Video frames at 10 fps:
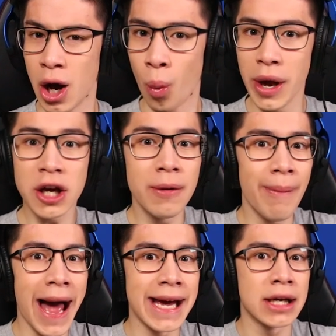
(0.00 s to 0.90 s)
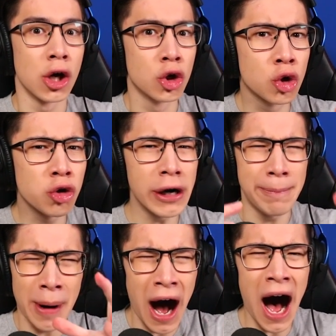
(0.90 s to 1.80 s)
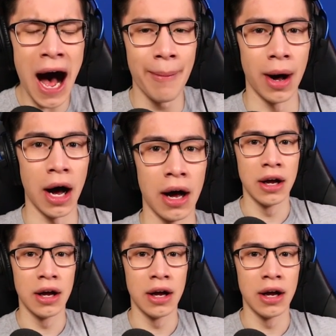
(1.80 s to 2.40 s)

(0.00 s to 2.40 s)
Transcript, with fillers: we could make creeper armor